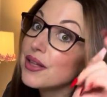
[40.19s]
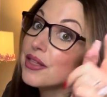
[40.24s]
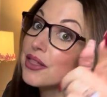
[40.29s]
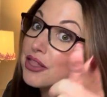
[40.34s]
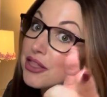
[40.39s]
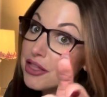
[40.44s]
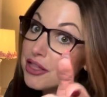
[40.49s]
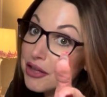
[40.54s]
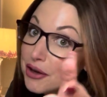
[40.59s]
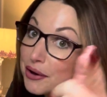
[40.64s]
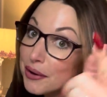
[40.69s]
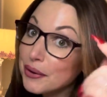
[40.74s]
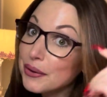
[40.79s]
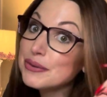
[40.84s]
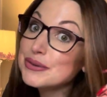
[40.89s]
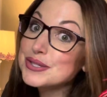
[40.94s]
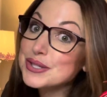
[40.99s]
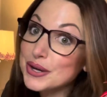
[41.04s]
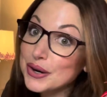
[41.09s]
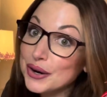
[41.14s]

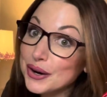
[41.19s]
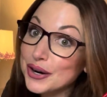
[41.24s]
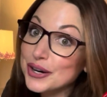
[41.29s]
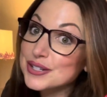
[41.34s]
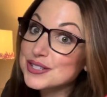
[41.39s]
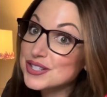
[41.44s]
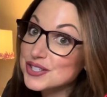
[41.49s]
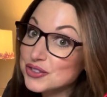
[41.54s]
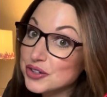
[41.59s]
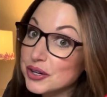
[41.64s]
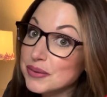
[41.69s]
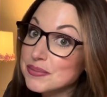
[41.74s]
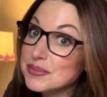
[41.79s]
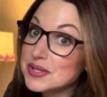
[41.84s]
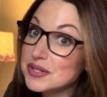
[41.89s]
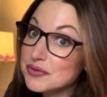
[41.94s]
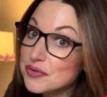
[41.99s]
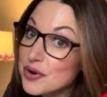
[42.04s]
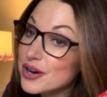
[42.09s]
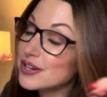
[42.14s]
Those are
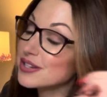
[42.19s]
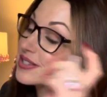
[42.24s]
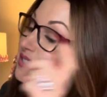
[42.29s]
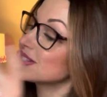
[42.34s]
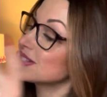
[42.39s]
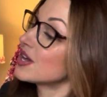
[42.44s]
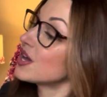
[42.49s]
descriptive words.